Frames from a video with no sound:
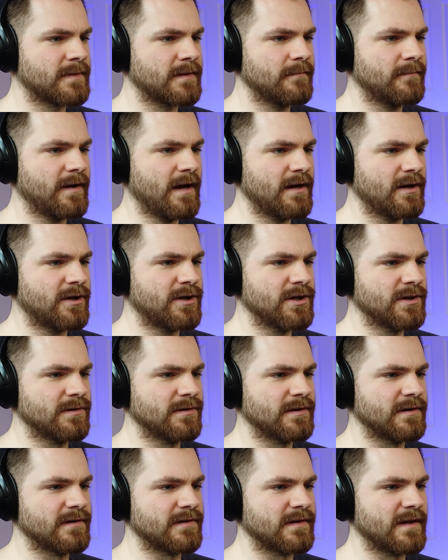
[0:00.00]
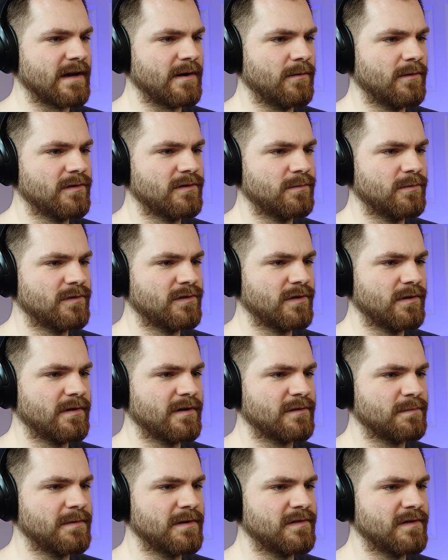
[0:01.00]
I'm kind of curious now. What's so
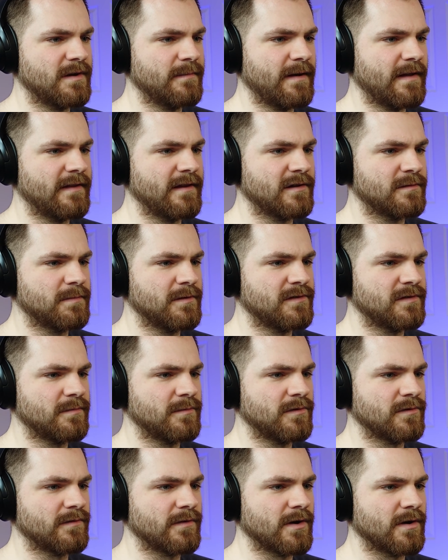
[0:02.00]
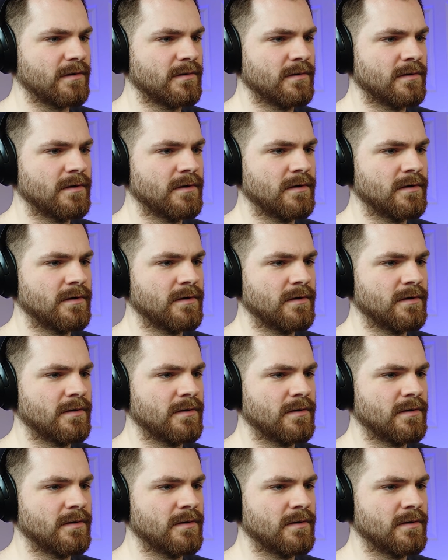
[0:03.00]
explicit about the explicit music video?